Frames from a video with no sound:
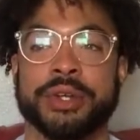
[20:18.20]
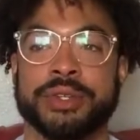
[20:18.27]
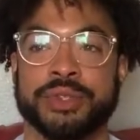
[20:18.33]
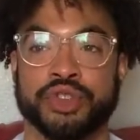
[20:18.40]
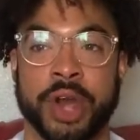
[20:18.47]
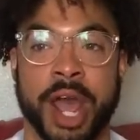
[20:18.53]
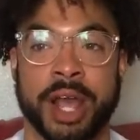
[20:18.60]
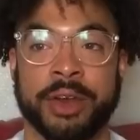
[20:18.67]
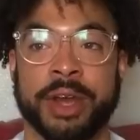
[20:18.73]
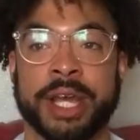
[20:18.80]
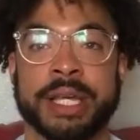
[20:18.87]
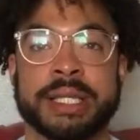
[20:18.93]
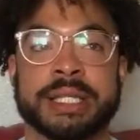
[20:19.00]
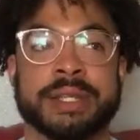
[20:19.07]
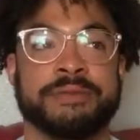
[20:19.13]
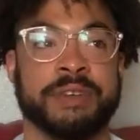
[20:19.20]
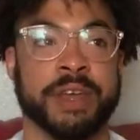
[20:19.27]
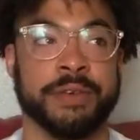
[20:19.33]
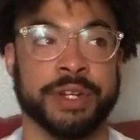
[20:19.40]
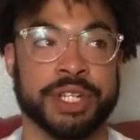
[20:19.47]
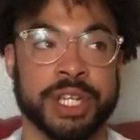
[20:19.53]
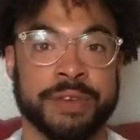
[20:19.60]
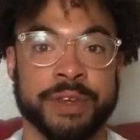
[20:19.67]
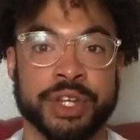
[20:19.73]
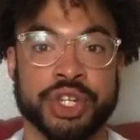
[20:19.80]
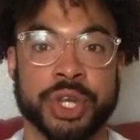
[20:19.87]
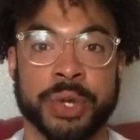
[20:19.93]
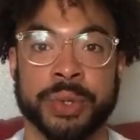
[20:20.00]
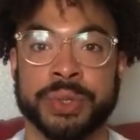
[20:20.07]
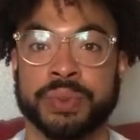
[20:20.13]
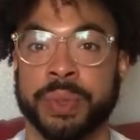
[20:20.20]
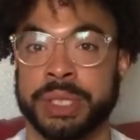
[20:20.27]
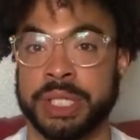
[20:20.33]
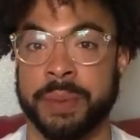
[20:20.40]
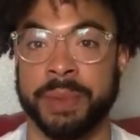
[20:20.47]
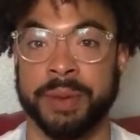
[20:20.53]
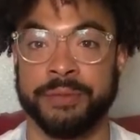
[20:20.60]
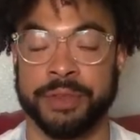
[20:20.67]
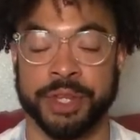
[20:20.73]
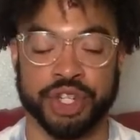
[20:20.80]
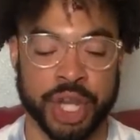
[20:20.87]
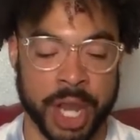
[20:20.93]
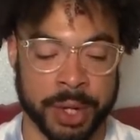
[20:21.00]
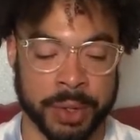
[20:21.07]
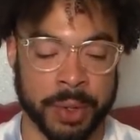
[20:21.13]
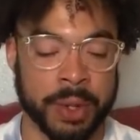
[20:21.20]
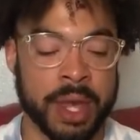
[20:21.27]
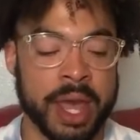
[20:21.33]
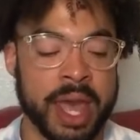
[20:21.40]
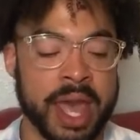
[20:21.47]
Drag Race, favorite TV shows, what's coming up for the channel,